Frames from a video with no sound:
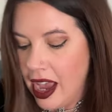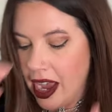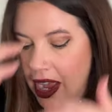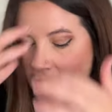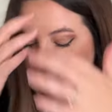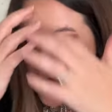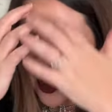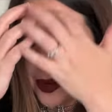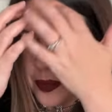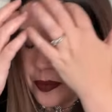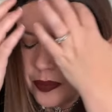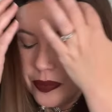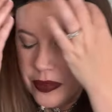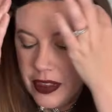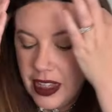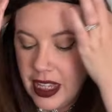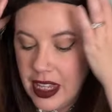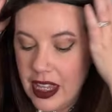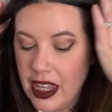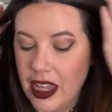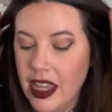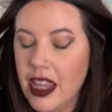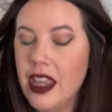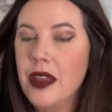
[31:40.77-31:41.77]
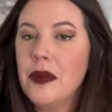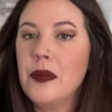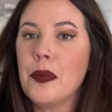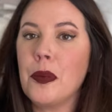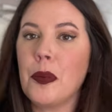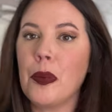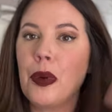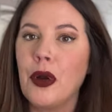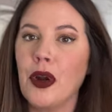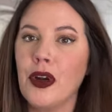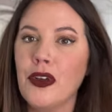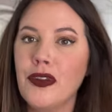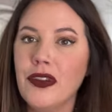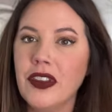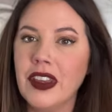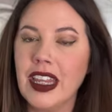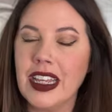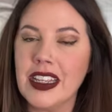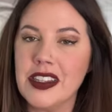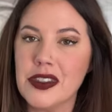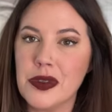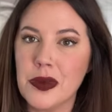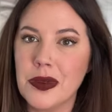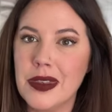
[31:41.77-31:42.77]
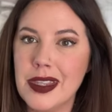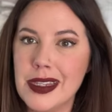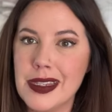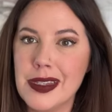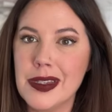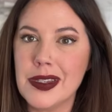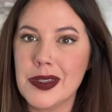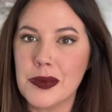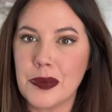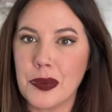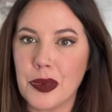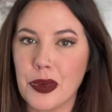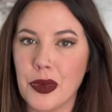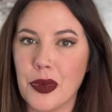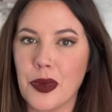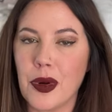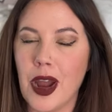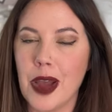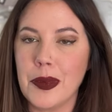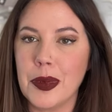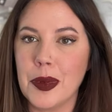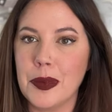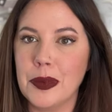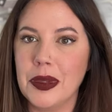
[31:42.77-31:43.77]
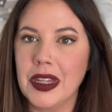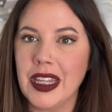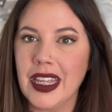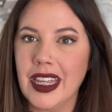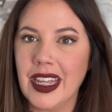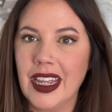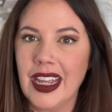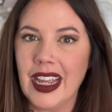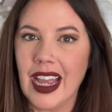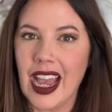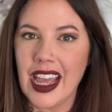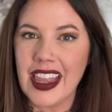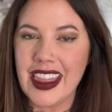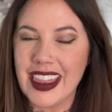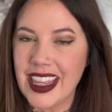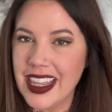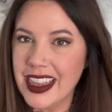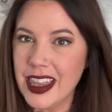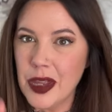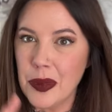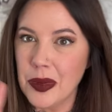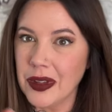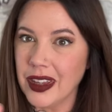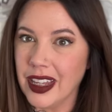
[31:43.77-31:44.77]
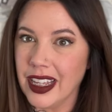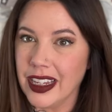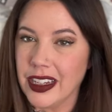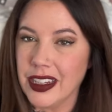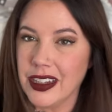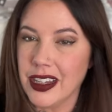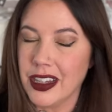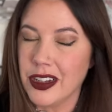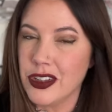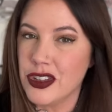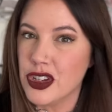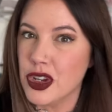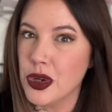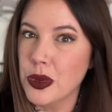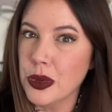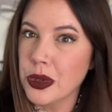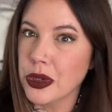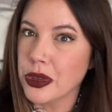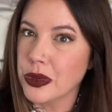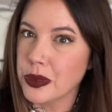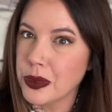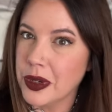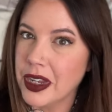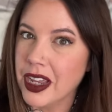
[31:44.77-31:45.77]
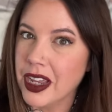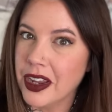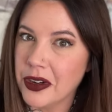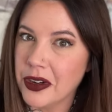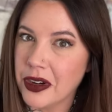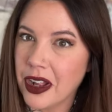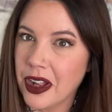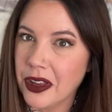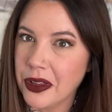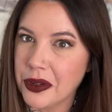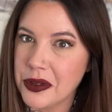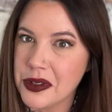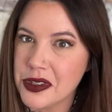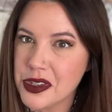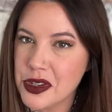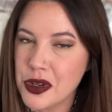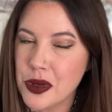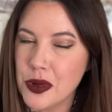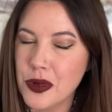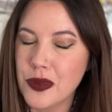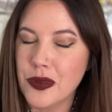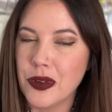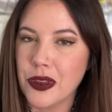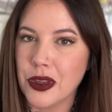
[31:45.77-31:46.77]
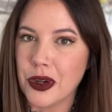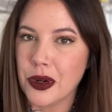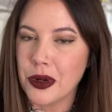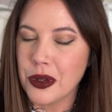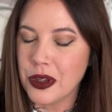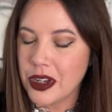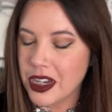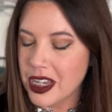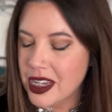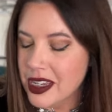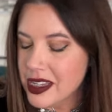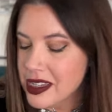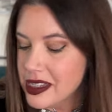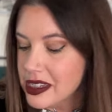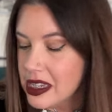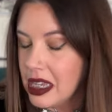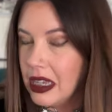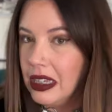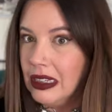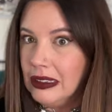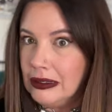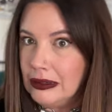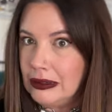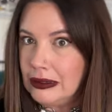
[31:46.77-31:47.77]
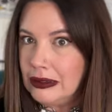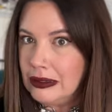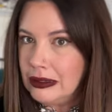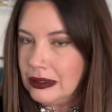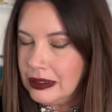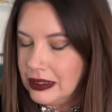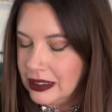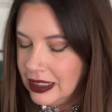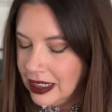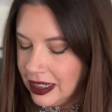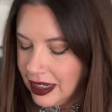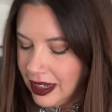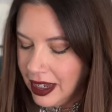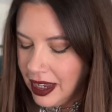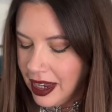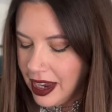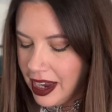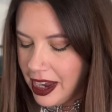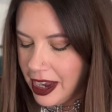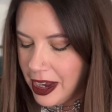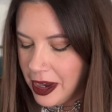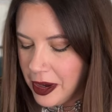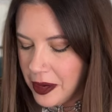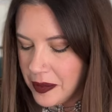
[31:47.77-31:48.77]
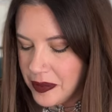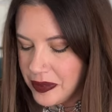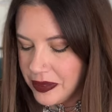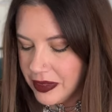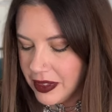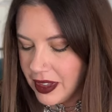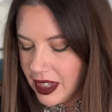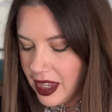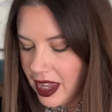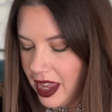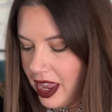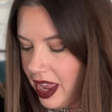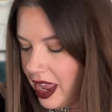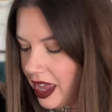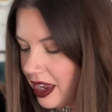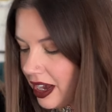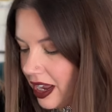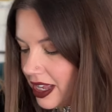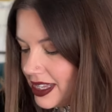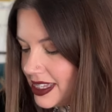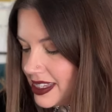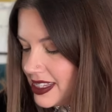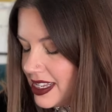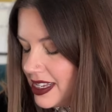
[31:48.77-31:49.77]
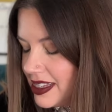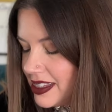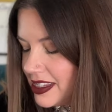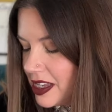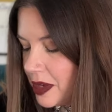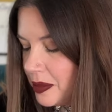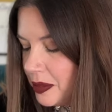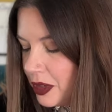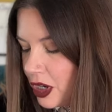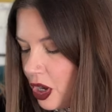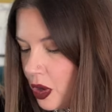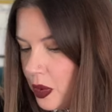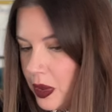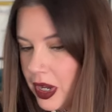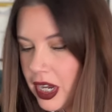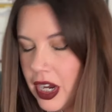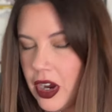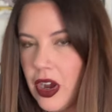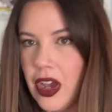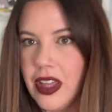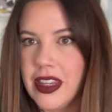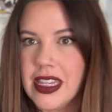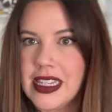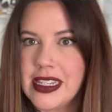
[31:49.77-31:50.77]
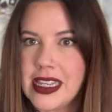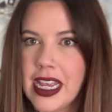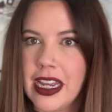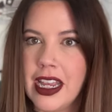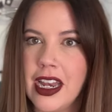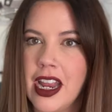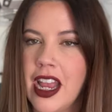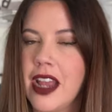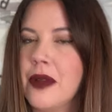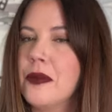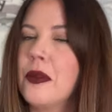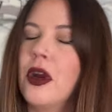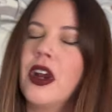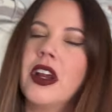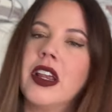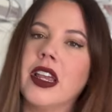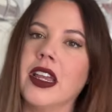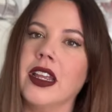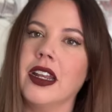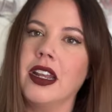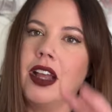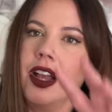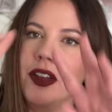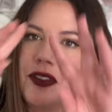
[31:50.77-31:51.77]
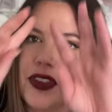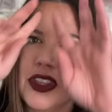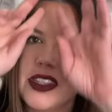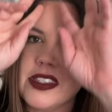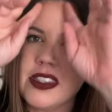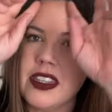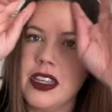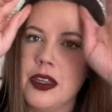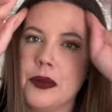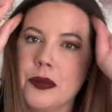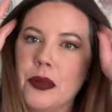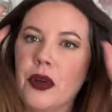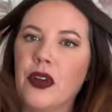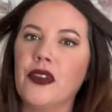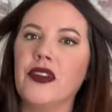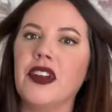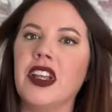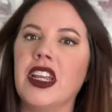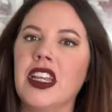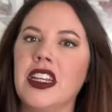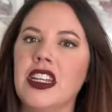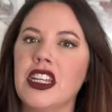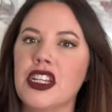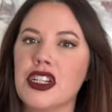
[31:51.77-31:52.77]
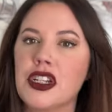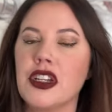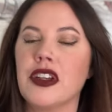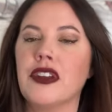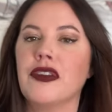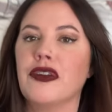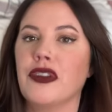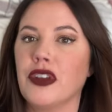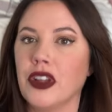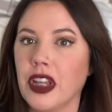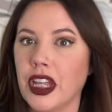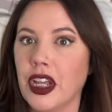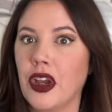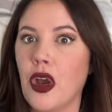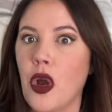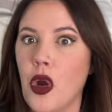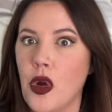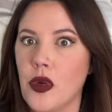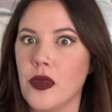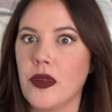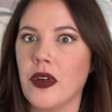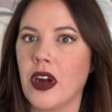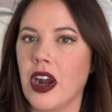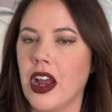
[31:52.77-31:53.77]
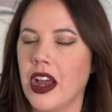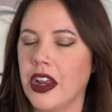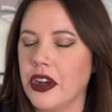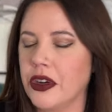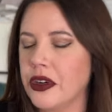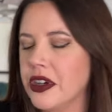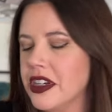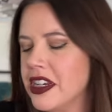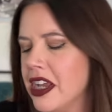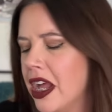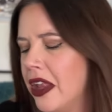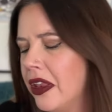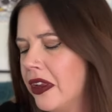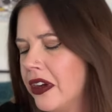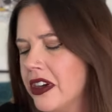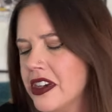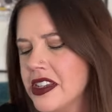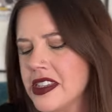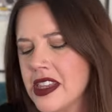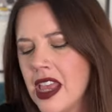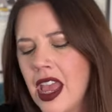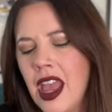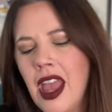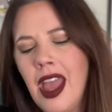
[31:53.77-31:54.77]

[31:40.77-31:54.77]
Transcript: Um, in perfect, like, so this is probably, I think they were like two or three hundred dollars new for their hoodies. Um, and I see some going on the secondhand market, obviously in perfect condition, for like over a hundred dollars.